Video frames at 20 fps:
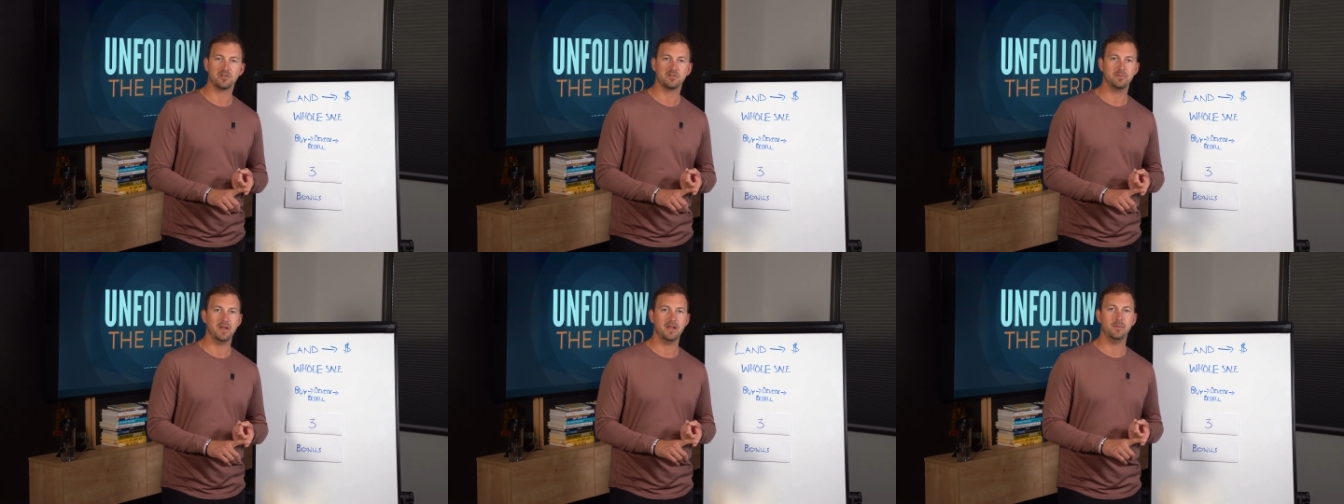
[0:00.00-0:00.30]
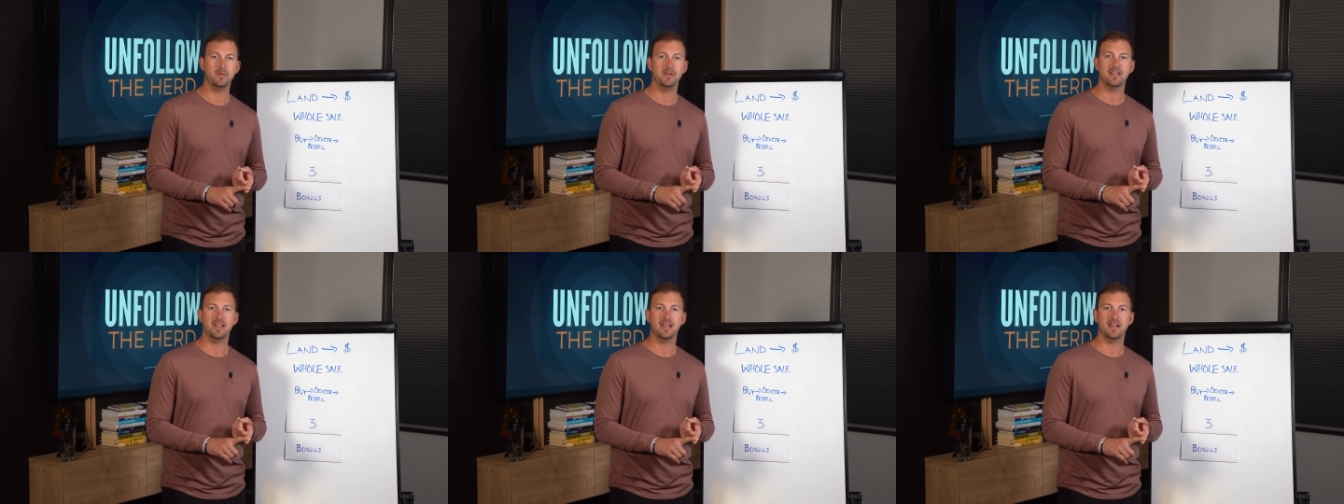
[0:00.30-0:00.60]

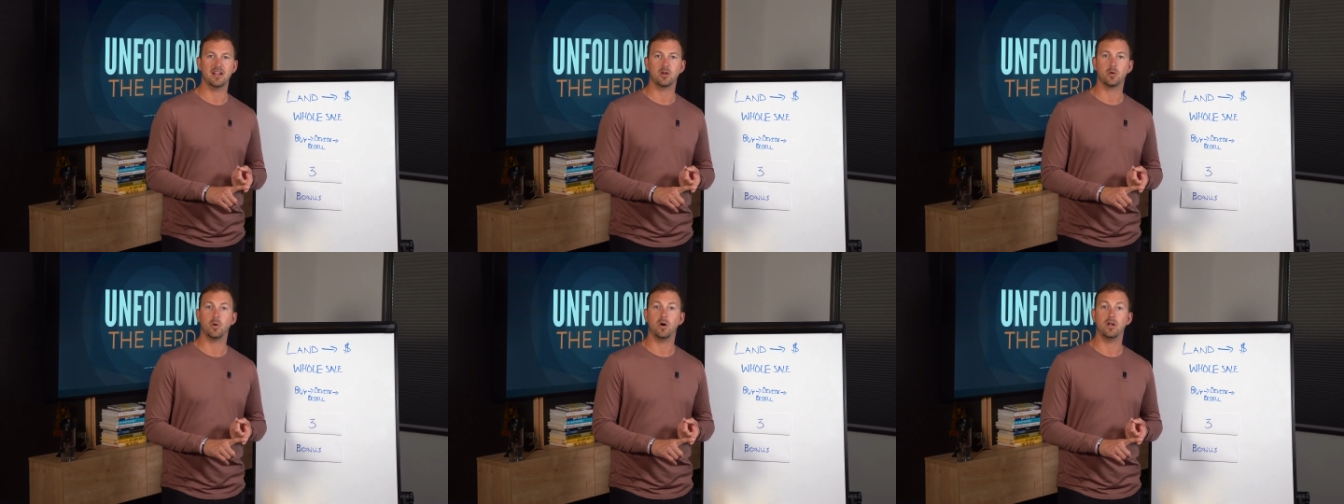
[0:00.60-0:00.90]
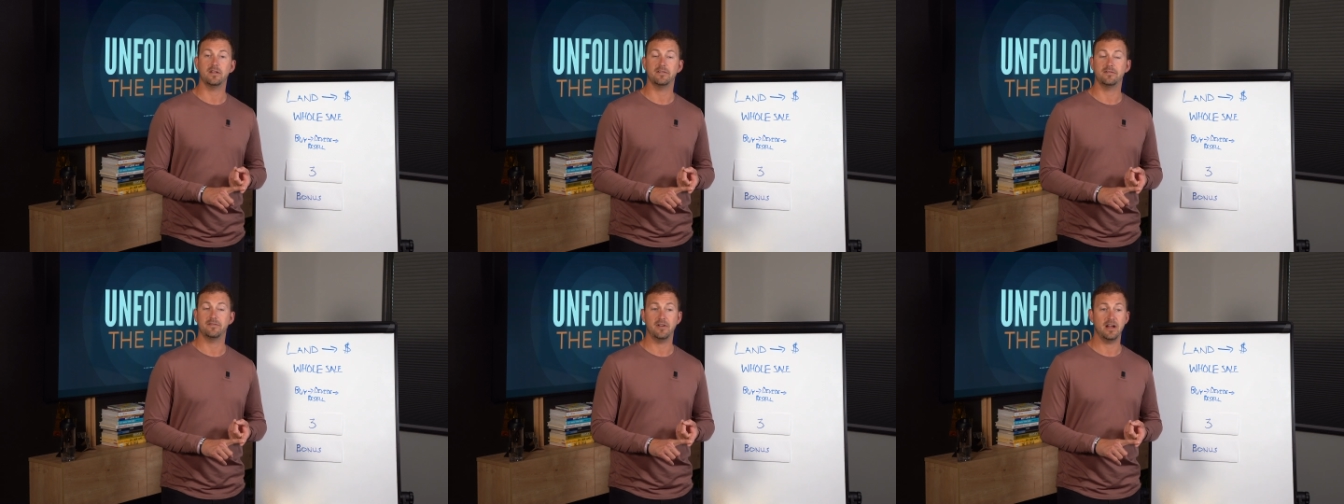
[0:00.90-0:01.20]
maybe get it
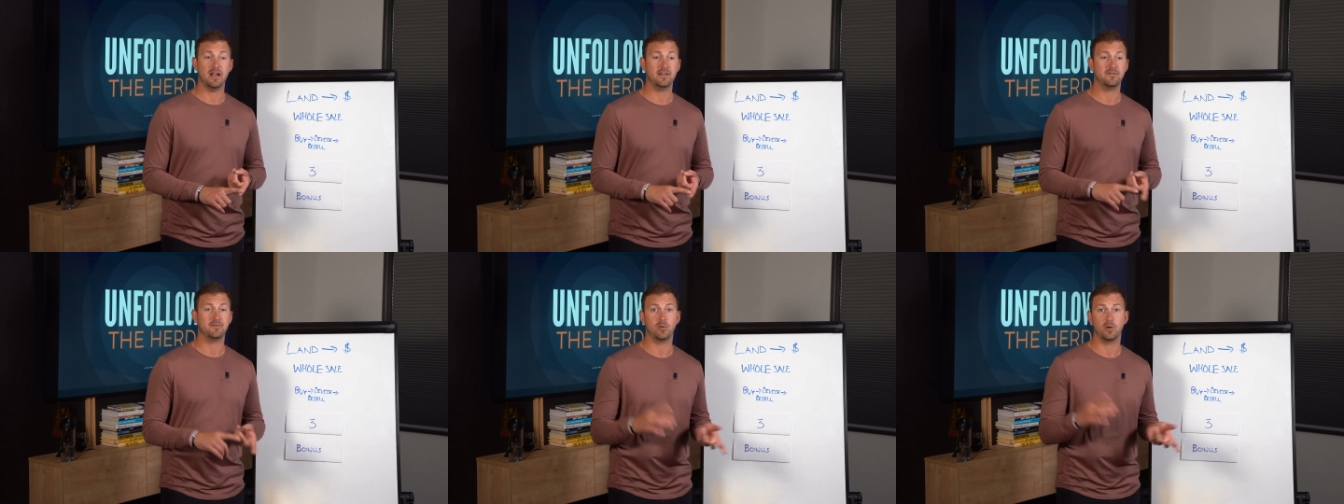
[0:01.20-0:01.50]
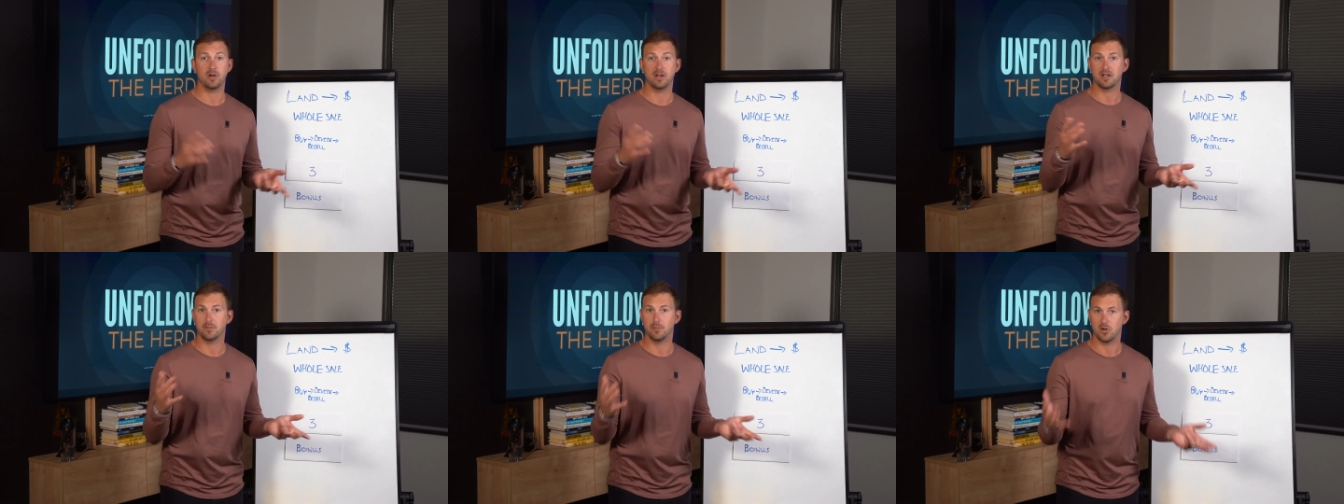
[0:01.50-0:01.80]
qualified for
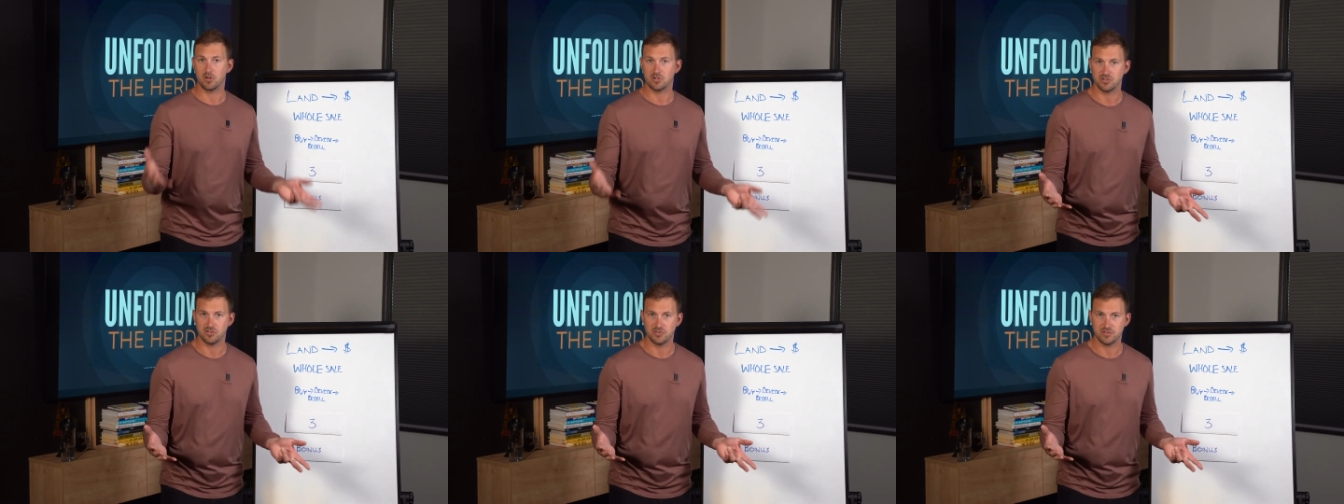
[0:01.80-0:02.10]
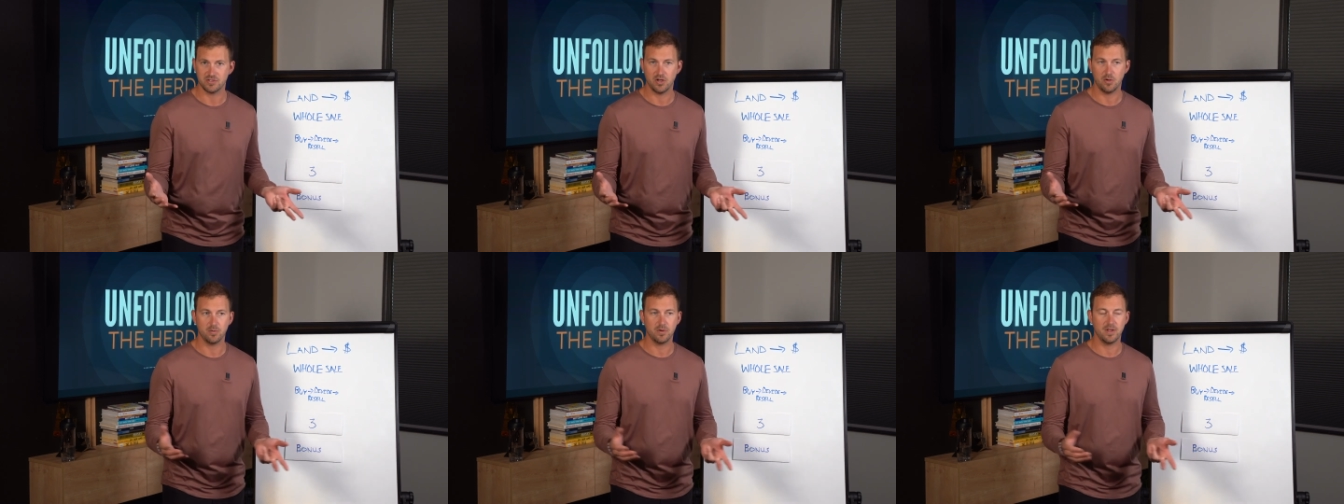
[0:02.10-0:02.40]
a commercial
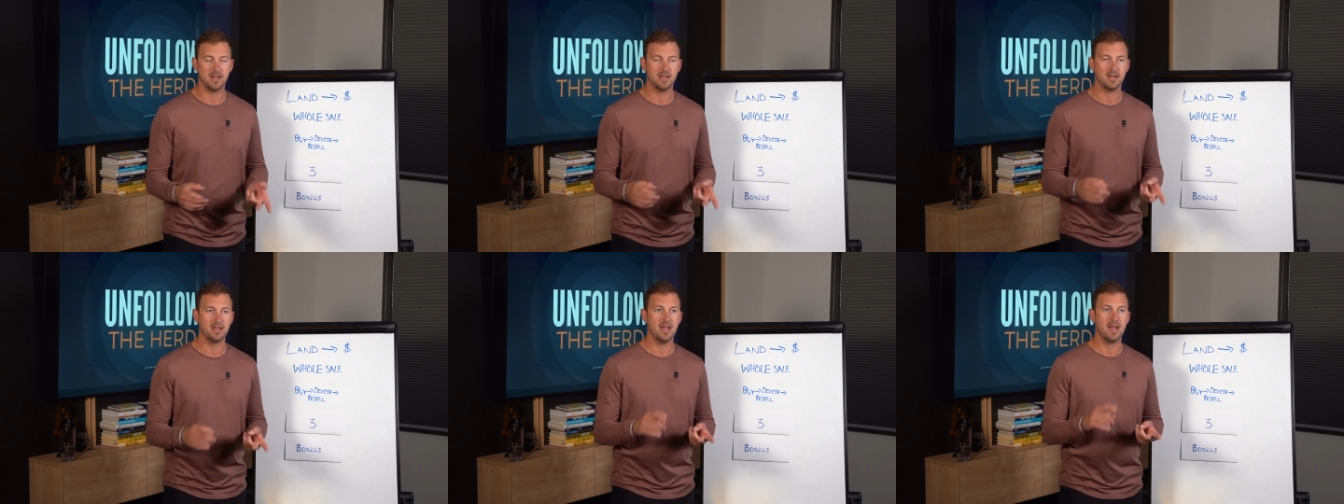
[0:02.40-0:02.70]
zoning,